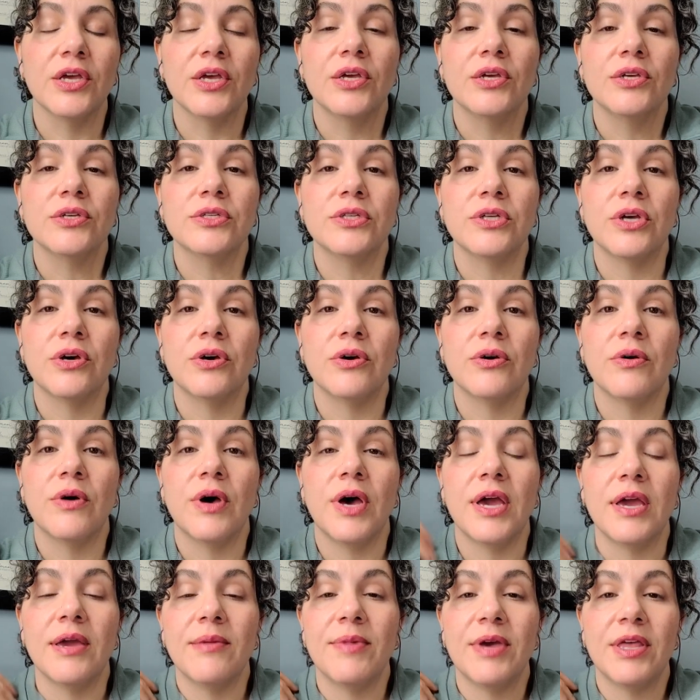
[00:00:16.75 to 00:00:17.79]
So, I
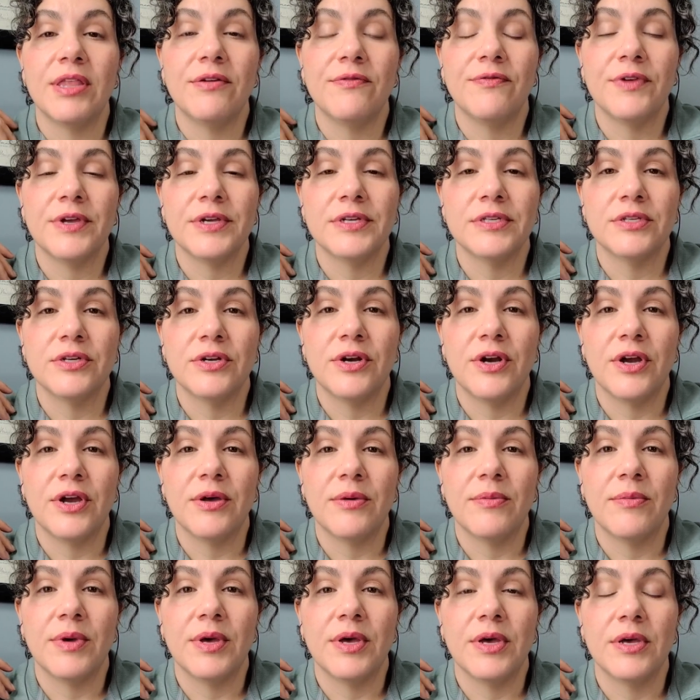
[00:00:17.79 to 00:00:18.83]
am Heather Flexer.
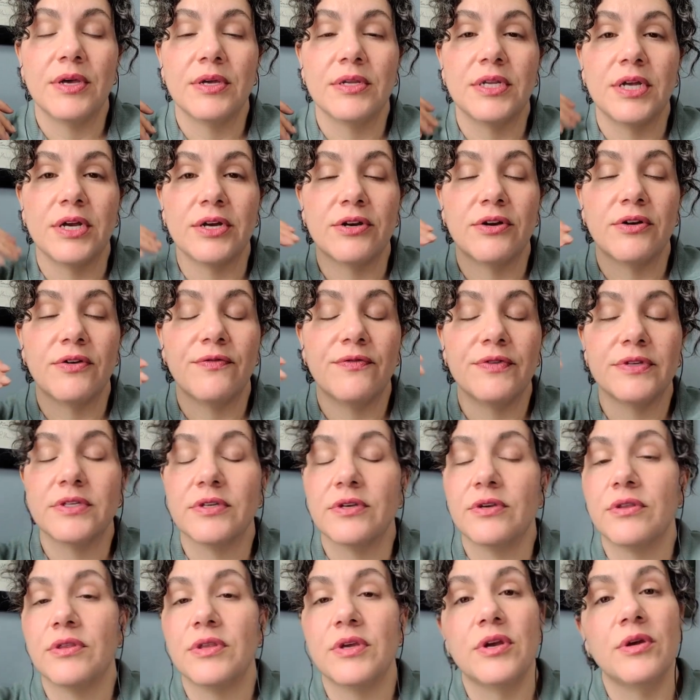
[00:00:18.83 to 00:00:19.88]
I'm a doctor of
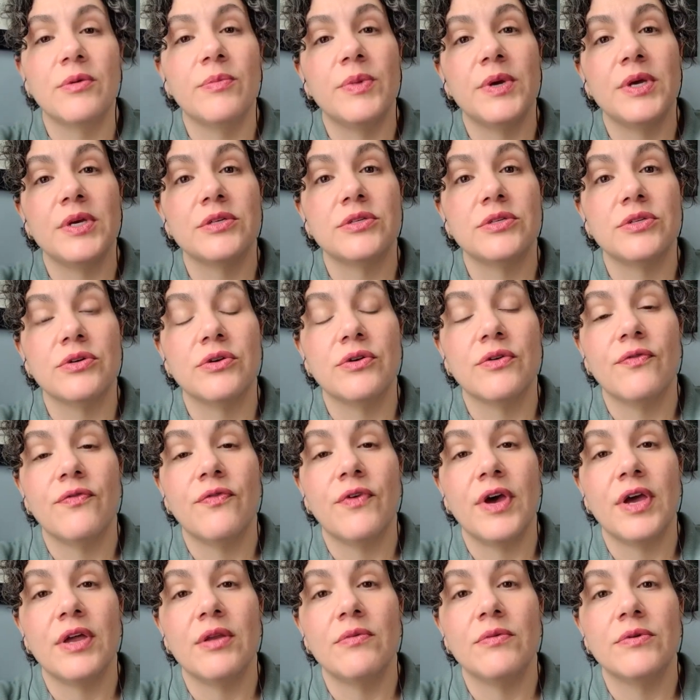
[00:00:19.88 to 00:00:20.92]
physical therapy, a
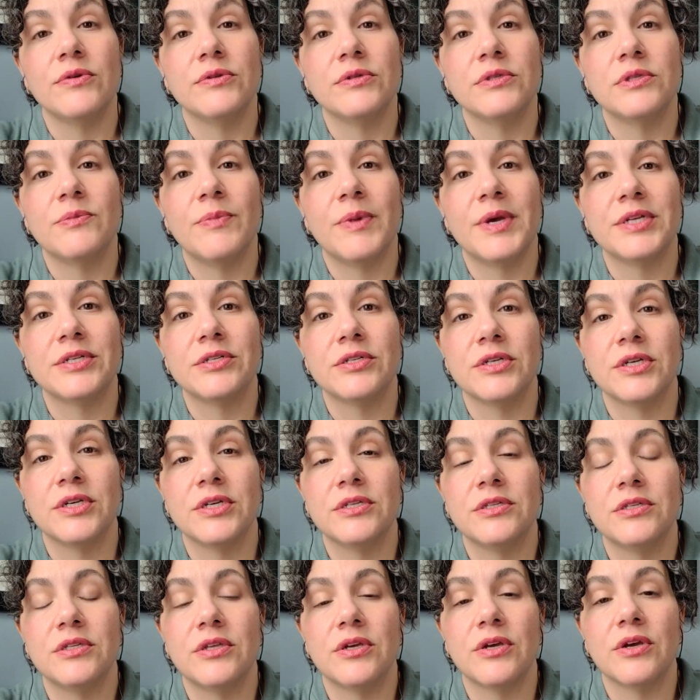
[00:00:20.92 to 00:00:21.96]
certified wound
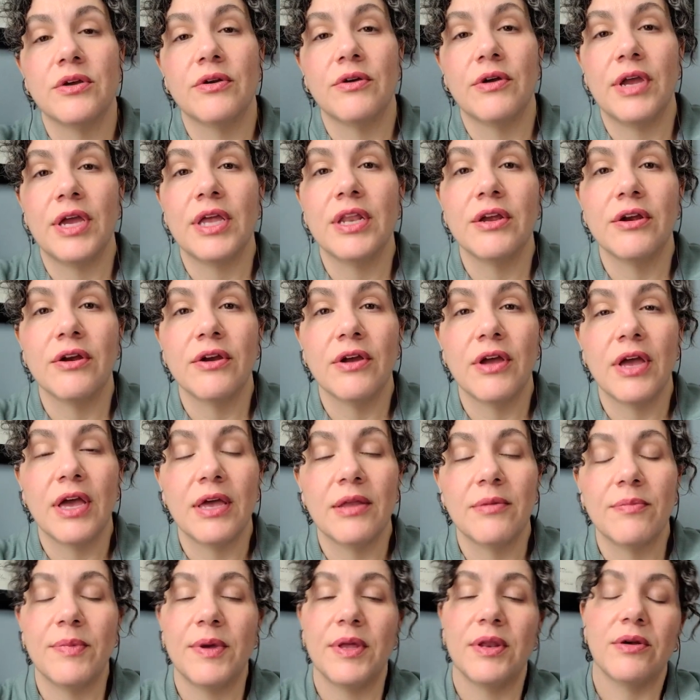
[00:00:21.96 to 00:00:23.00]
specialist, the creator
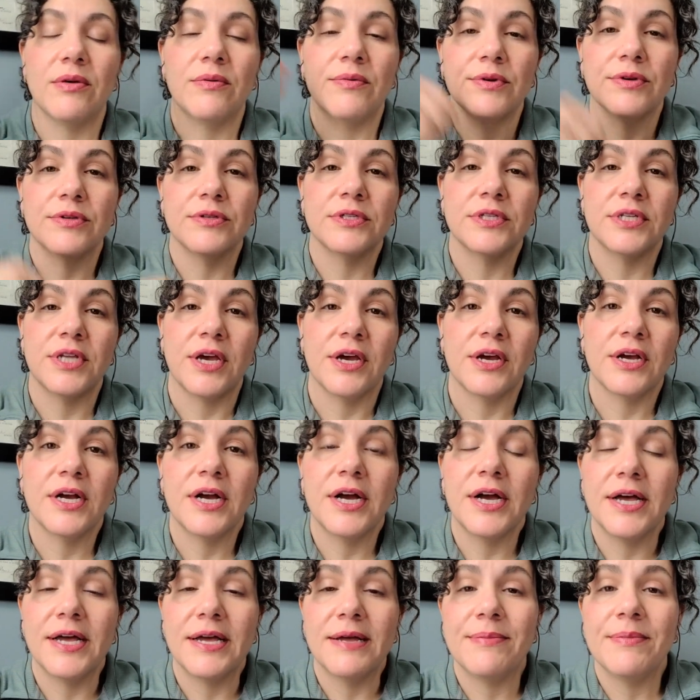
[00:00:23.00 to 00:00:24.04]
at
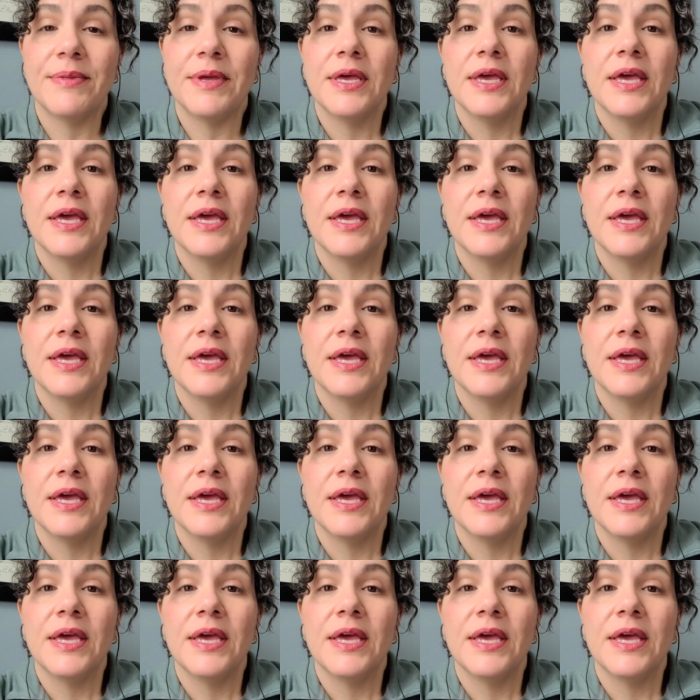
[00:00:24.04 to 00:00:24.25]
betterwounds.com.